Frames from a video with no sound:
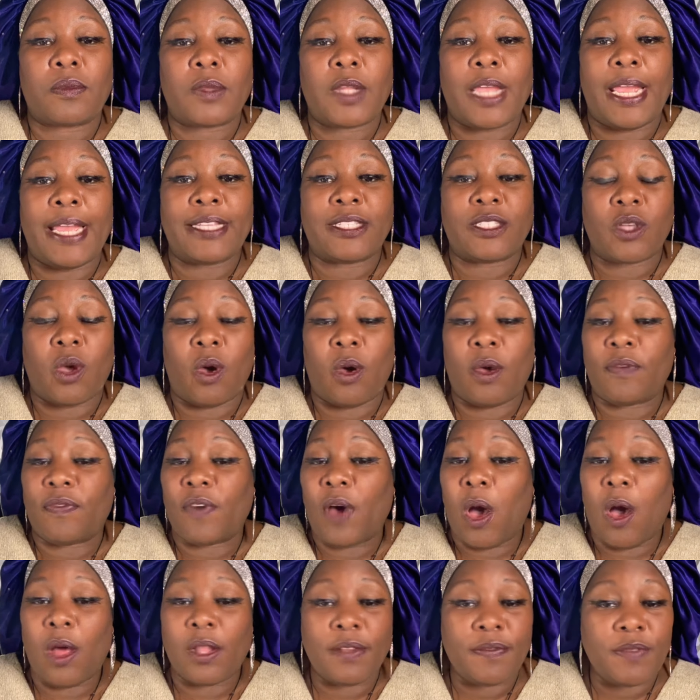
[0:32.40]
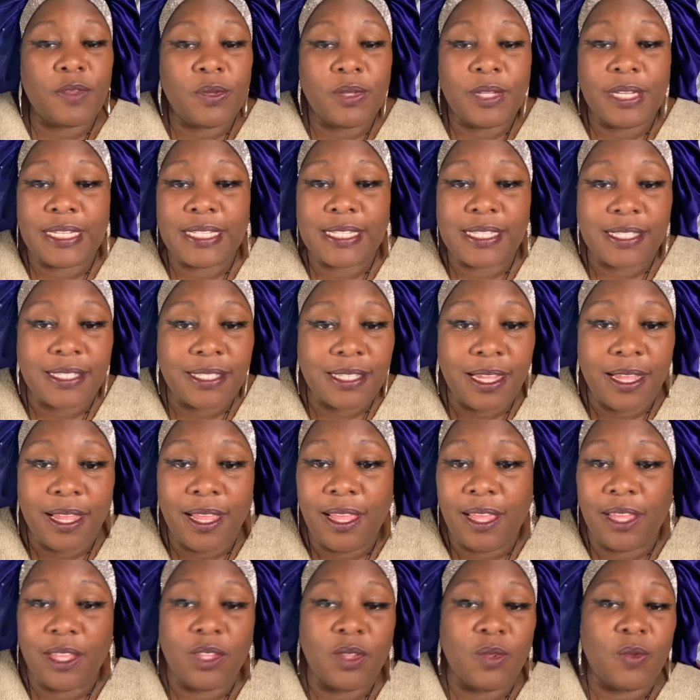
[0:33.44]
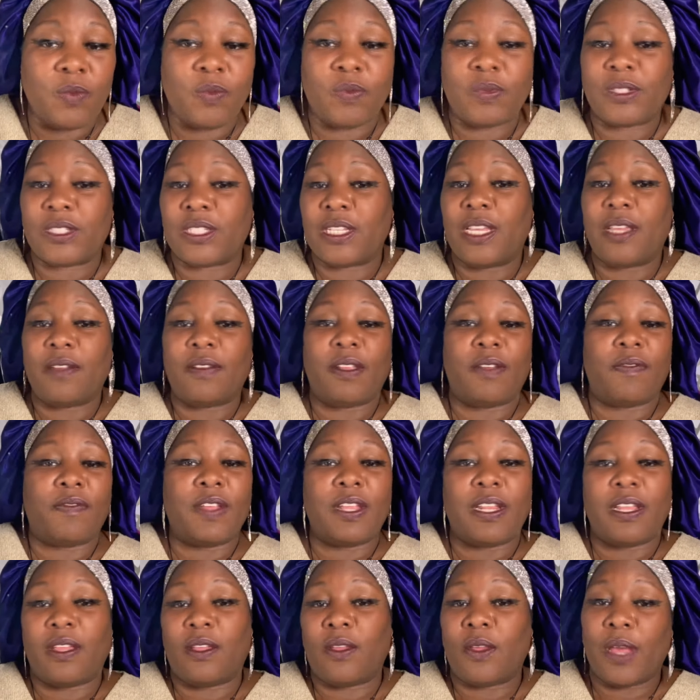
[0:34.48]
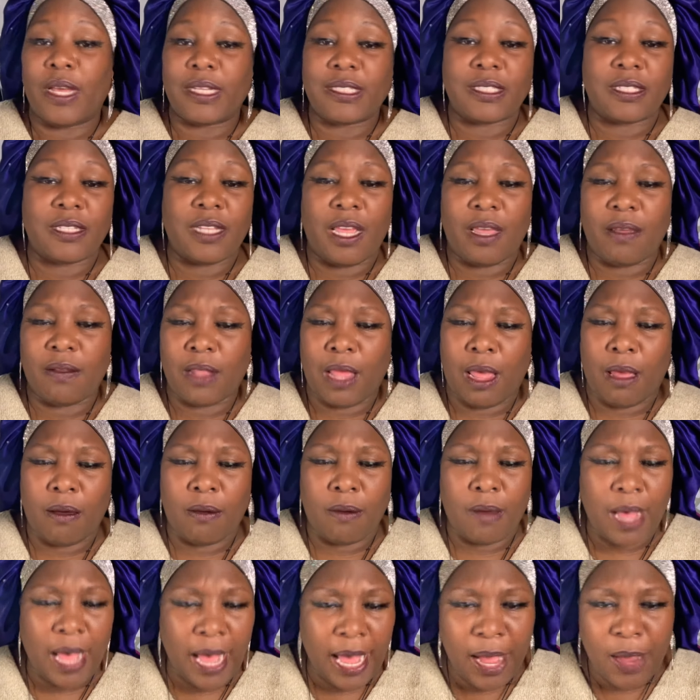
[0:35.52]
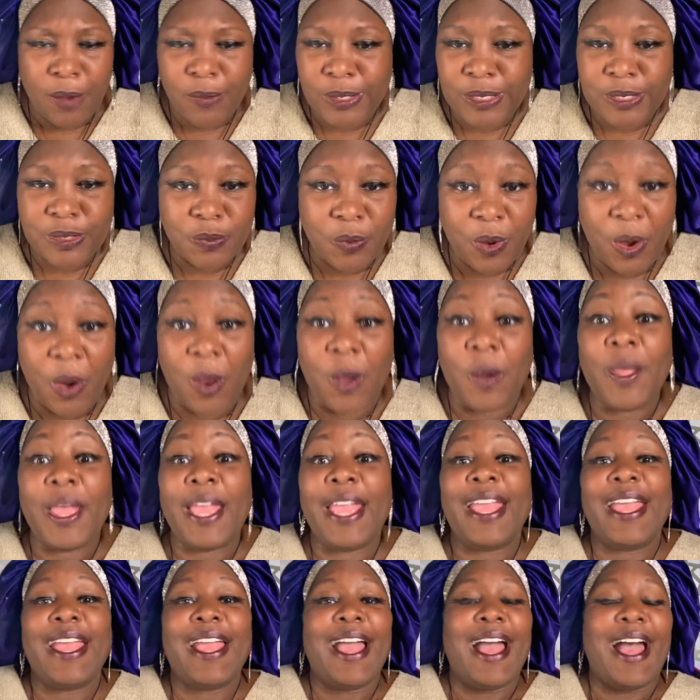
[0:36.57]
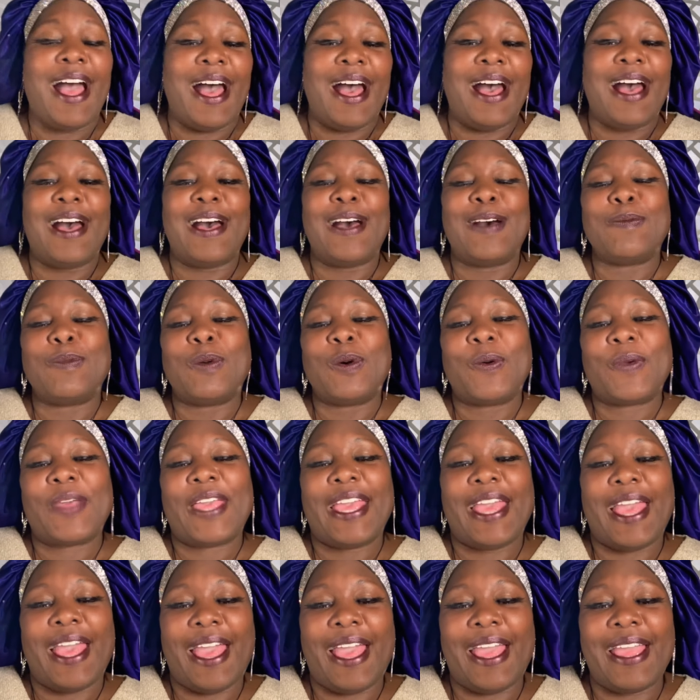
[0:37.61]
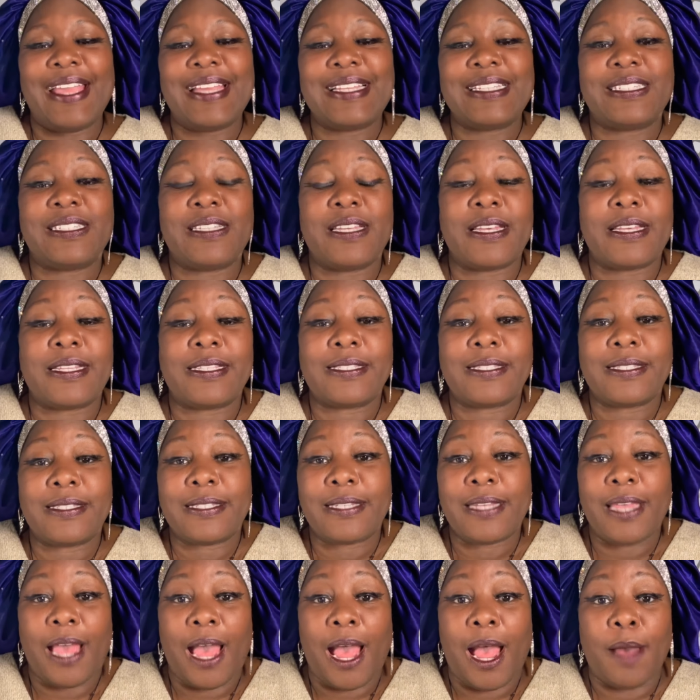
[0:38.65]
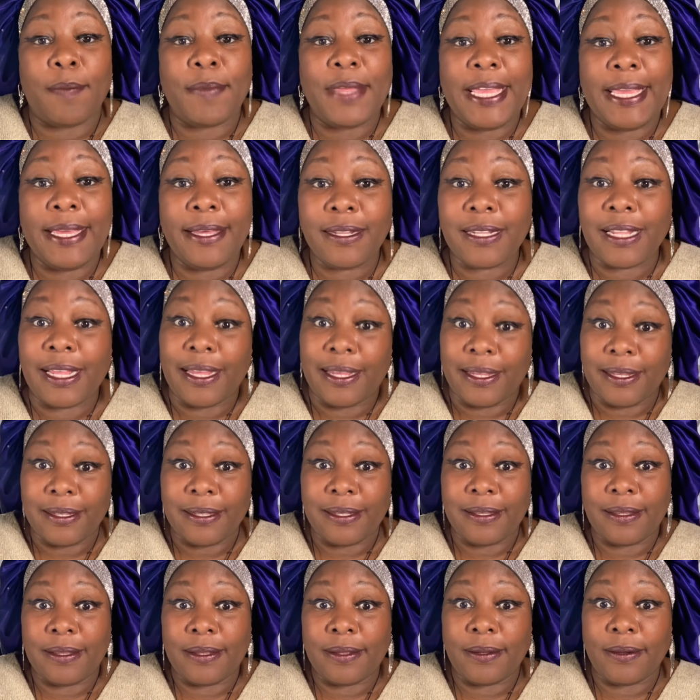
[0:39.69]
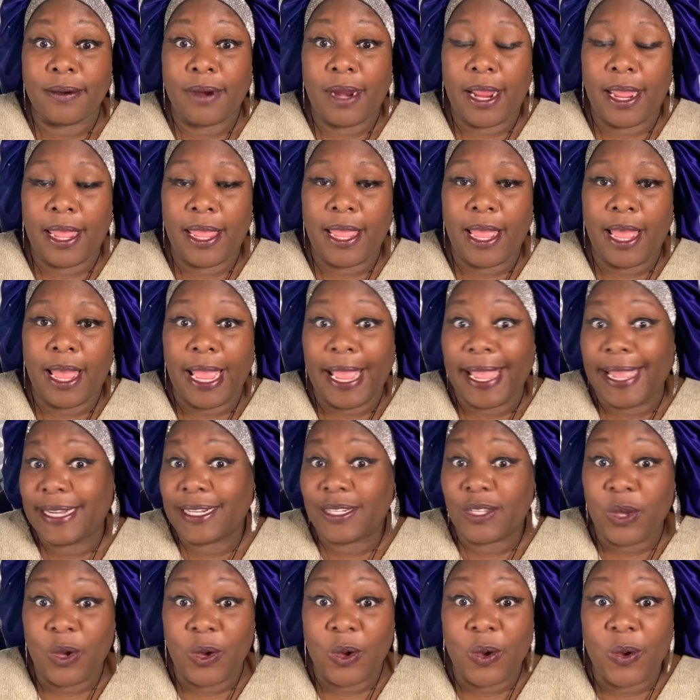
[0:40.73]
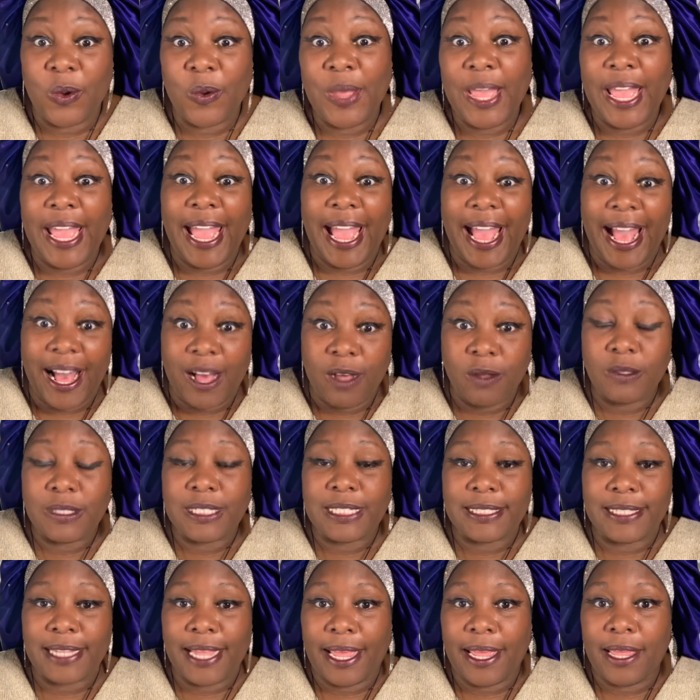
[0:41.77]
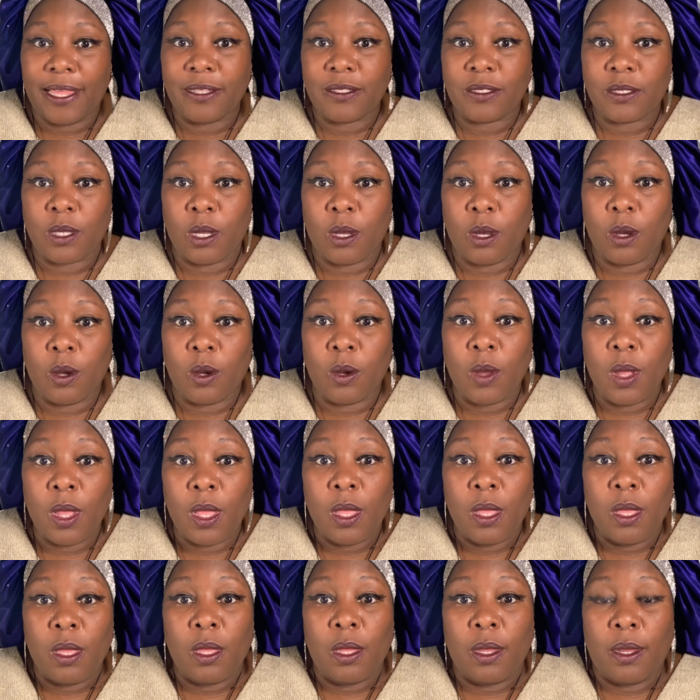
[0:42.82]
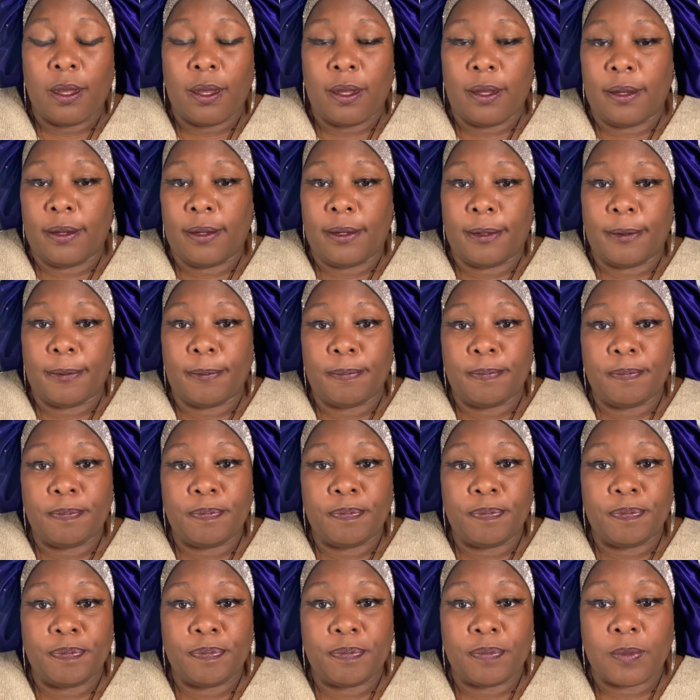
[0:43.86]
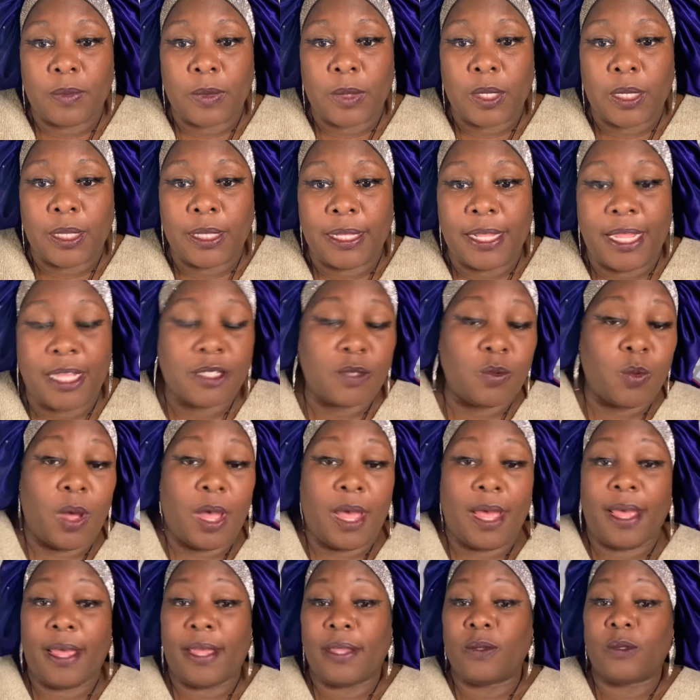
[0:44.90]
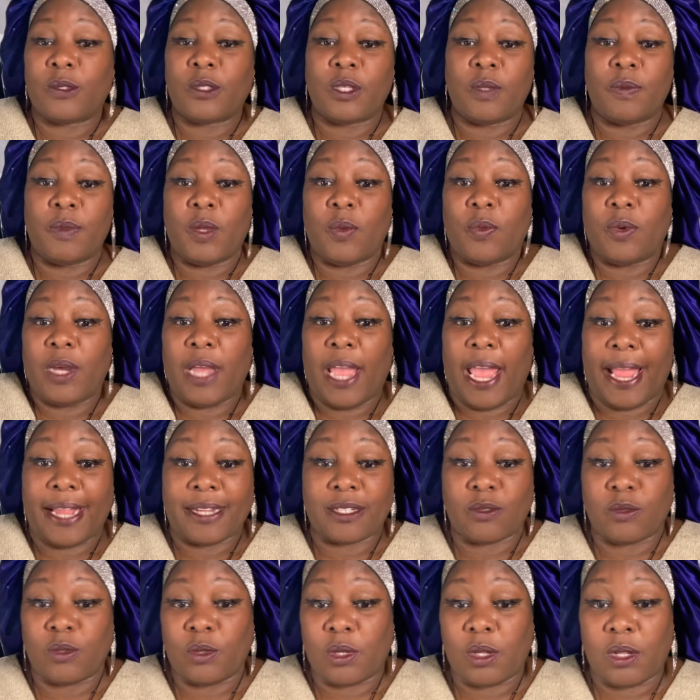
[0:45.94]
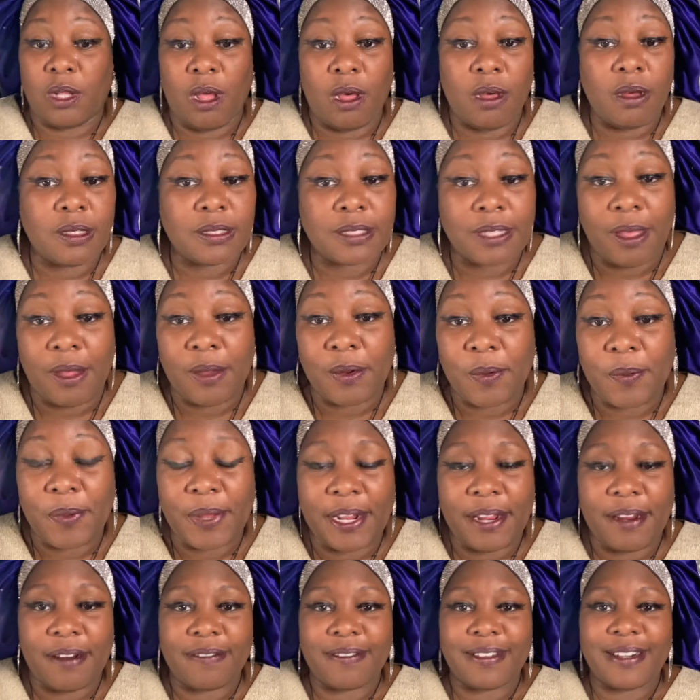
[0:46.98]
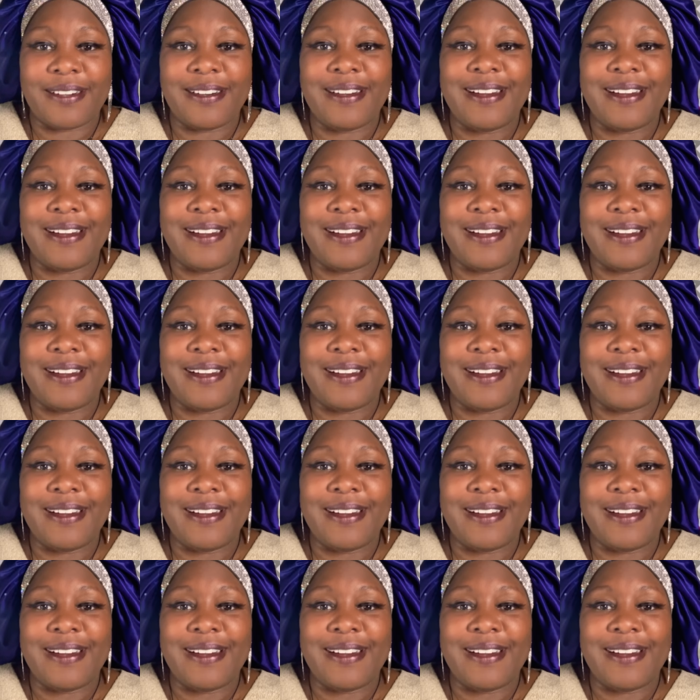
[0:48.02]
and so if all of you didn't see and you've seen the video yesterday, like, wow, what's wrong? I'm okay. It's just I'm healing, right? I had to go out today. So um, that's why you see me with actual clothes on or whatever.